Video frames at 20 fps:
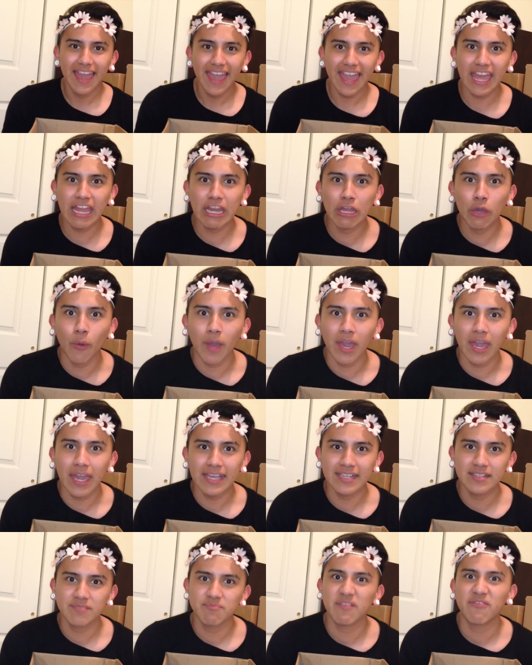
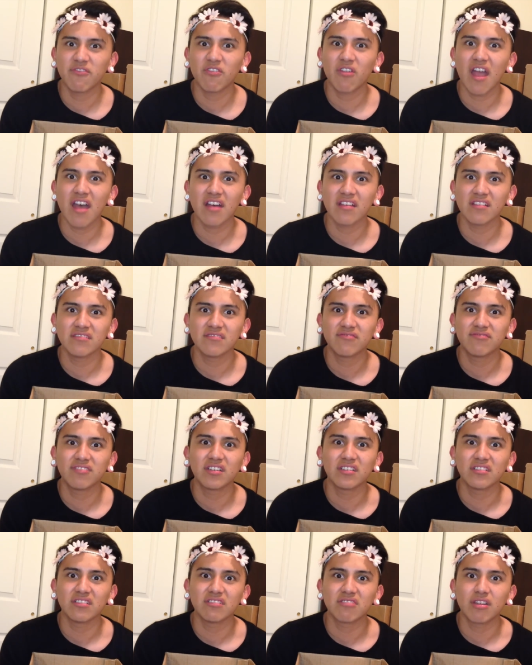Anyways, before Alan
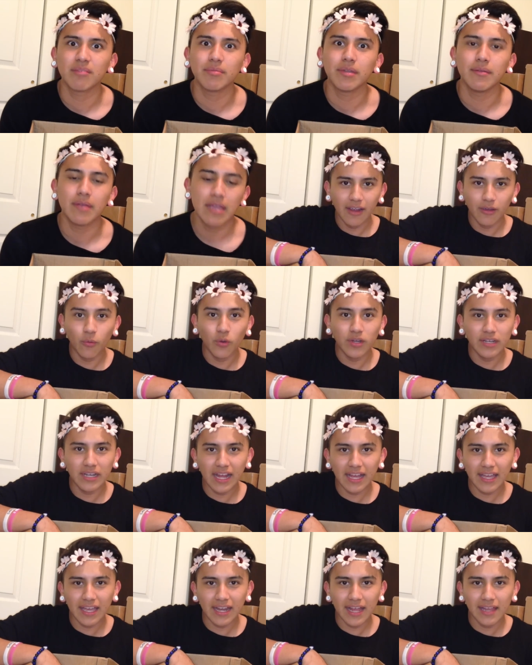fucking disrupted me, what did
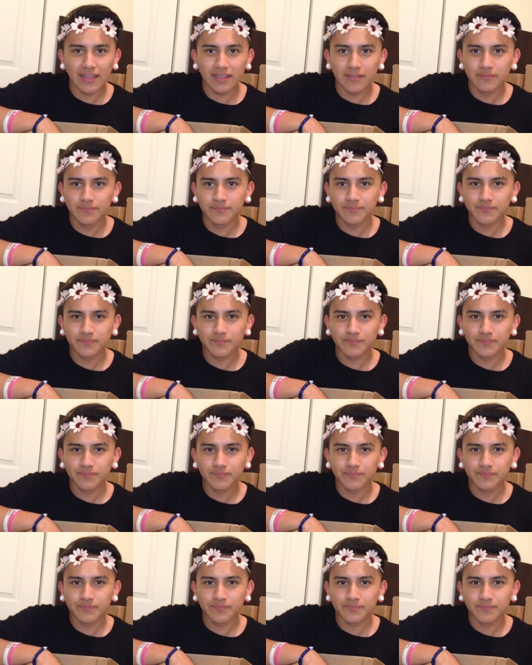I get, Alan?